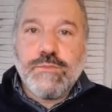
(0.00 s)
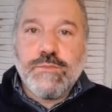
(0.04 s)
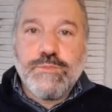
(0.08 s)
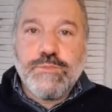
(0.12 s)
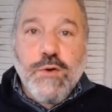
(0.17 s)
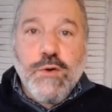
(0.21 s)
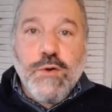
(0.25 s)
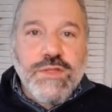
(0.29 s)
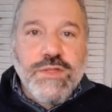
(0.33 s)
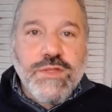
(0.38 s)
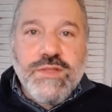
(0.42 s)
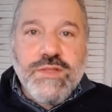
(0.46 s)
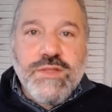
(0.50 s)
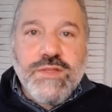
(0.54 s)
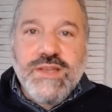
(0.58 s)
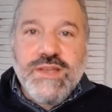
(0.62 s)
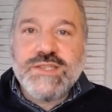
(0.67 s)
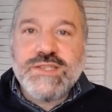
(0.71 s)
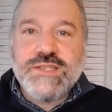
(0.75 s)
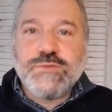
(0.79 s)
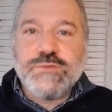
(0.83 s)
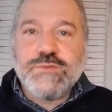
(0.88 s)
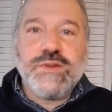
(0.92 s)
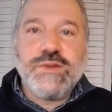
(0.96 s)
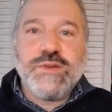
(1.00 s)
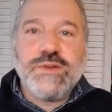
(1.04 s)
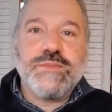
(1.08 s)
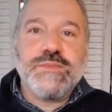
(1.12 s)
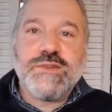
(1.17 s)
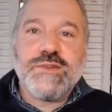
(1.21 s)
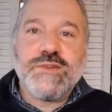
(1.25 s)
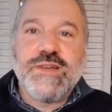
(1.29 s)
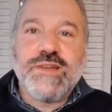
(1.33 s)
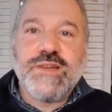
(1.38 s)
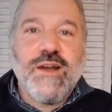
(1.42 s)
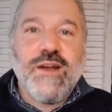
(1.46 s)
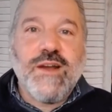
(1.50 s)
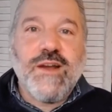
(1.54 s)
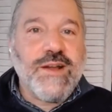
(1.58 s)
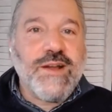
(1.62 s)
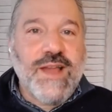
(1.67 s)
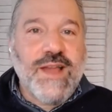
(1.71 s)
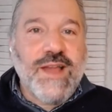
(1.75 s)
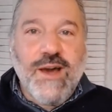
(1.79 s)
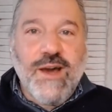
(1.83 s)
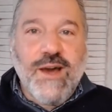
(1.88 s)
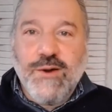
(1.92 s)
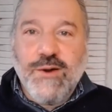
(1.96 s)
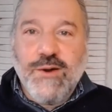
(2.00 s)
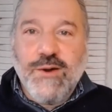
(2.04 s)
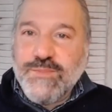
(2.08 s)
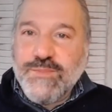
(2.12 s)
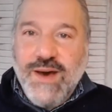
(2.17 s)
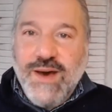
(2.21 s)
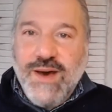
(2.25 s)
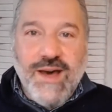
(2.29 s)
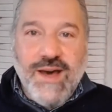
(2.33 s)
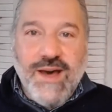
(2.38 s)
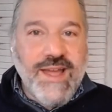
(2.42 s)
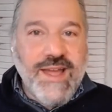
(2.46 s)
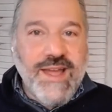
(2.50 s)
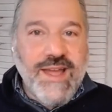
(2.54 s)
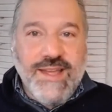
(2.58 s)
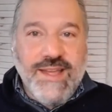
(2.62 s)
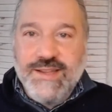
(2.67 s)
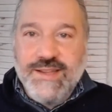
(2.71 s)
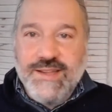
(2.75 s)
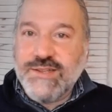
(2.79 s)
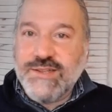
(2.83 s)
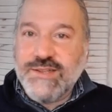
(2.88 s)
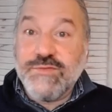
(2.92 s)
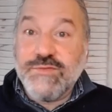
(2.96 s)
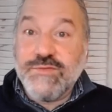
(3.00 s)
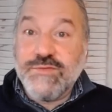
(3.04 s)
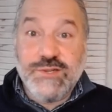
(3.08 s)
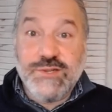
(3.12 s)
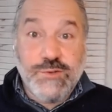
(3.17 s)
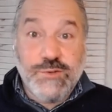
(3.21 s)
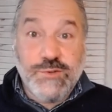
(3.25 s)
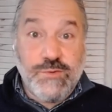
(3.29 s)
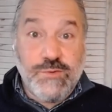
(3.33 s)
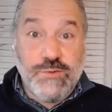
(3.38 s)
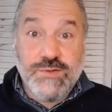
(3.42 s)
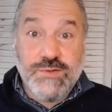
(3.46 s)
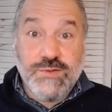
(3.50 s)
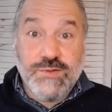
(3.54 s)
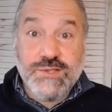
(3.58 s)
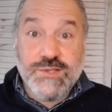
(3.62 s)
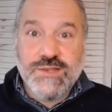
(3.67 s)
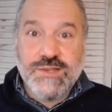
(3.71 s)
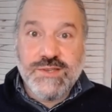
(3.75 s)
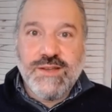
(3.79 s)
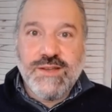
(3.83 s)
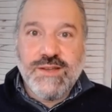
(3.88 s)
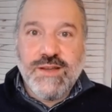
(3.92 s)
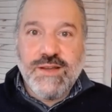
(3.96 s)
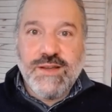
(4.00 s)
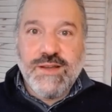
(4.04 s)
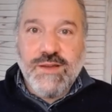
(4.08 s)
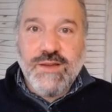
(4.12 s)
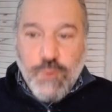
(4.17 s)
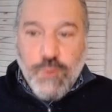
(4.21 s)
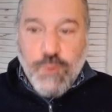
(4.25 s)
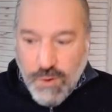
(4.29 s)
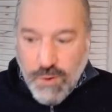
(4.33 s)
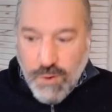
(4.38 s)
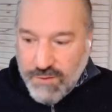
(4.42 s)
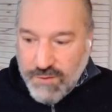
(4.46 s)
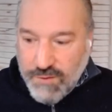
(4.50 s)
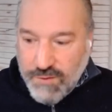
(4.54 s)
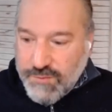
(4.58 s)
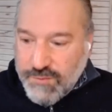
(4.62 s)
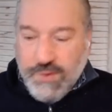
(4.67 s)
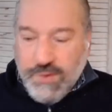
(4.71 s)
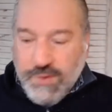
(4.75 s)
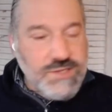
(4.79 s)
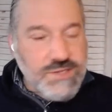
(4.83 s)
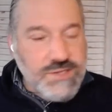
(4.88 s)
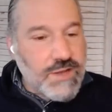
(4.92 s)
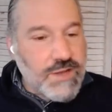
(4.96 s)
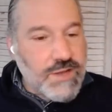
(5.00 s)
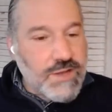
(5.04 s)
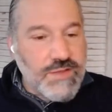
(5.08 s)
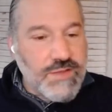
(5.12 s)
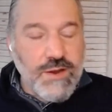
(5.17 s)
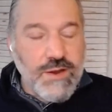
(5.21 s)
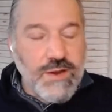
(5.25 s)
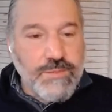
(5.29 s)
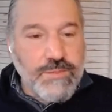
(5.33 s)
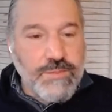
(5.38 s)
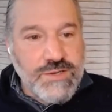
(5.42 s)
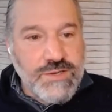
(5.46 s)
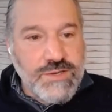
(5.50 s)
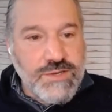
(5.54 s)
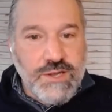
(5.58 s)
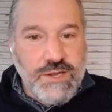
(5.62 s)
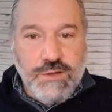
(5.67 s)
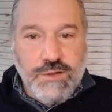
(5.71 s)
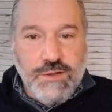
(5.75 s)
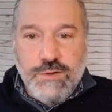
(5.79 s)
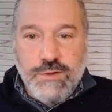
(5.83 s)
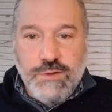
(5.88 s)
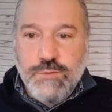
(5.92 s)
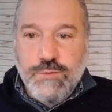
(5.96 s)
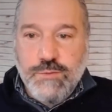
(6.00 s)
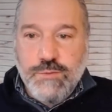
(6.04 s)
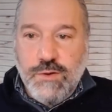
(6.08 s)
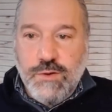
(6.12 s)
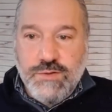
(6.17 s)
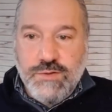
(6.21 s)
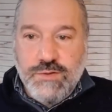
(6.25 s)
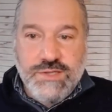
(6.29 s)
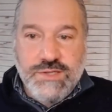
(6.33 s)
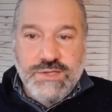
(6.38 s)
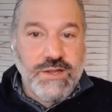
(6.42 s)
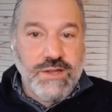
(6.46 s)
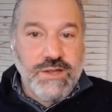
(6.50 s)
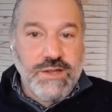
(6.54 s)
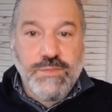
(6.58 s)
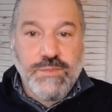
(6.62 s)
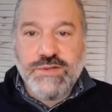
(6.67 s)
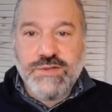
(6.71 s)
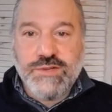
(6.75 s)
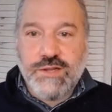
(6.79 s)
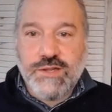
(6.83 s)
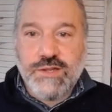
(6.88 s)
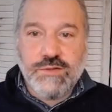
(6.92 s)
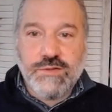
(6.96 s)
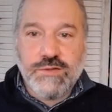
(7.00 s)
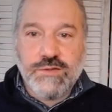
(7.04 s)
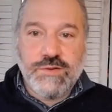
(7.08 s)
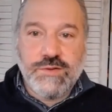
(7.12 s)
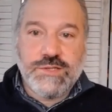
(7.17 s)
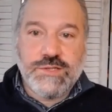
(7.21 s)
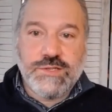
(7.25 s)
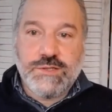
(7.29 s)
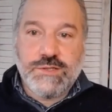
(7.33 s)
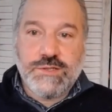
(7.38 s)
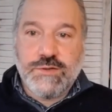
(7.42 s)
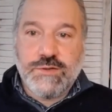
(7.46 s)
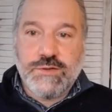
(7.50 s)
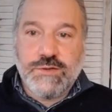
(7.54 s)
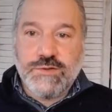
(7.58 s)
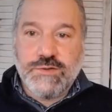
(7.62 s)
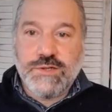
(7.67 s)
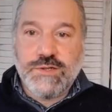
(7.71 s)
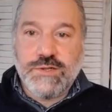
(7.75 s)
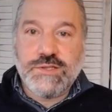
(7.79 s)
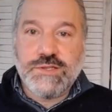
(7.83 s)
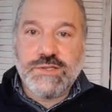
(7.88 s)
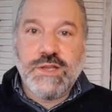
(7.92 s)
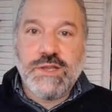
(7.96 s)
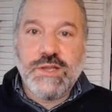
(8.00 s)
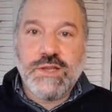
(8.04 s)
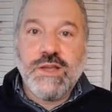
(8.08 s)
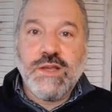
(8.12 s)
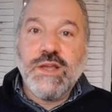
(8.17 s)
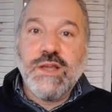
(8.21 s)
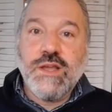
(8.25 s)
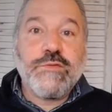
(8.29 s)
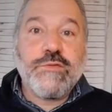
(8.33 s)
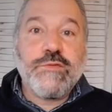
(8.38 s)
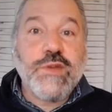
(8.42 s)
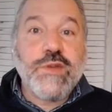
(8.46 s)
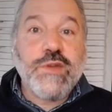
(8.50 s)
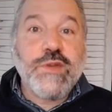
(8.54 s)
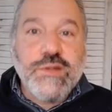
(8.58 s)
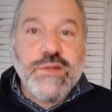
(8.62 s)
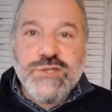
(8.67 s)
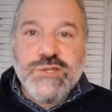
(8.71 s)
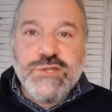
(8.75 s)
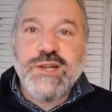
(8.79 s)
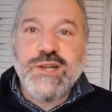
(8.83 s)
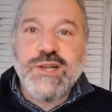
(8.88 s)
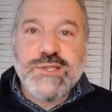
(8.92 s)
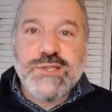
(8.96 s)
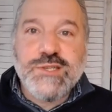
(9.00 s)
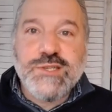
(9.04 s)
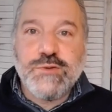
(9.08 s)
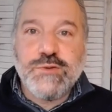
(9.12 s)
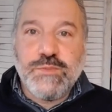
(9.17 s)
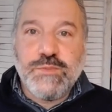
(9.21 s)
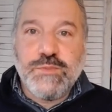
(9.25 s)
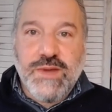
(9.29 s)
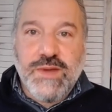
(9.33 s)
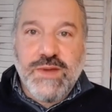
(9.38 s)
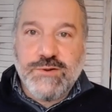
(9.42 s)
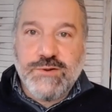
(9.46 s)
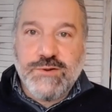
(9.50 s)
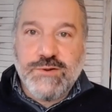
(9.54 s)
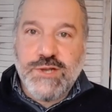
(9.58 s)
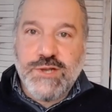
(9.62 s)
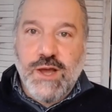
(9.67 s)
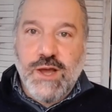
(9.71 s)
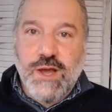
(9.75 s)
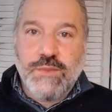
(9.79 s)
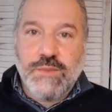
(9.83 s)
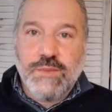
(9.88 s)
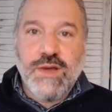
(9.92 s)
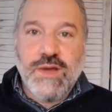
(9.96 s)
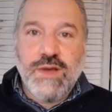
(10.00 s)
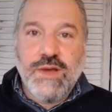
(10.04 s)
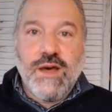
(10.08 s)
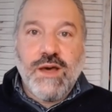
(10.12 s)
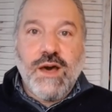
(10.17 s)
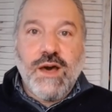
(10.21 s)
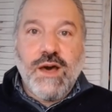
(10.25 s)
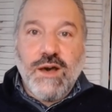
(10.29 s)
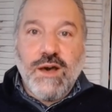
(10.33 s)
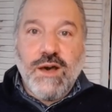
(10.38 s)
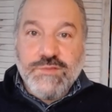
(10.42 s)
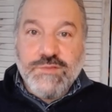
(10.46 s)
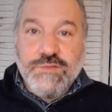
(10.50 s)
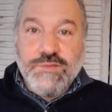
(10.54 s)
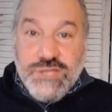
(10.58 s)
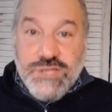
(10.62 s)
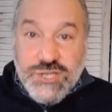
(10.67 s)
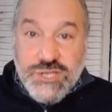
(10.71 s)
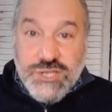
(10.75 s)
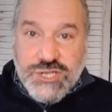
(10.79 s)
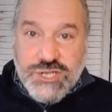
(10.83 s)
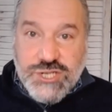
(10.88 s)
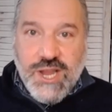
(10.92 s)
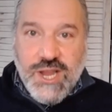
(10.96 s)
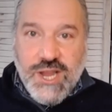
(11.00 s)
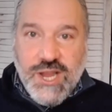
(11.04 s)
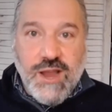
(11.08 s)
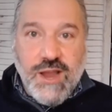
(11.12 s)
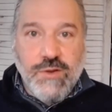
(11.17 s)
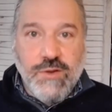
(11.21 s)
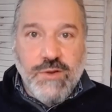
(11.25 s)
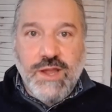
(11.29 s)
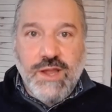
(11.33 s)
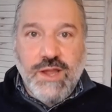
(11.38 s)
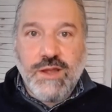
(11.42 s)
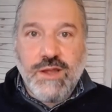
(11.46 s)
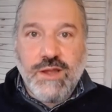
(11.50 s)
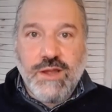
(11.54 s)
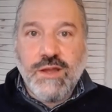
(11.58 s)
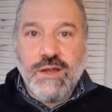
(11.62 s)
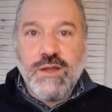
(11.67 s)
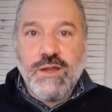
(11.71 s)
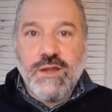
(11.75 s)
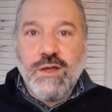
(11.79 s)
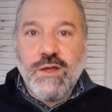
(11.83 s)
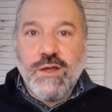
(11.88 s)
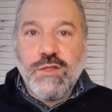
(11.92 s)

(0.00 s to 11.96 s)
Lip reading: Both of these streams are carried out by individuals who are focused on their particular roles in their particular institutions. If we could just do a better job of sharing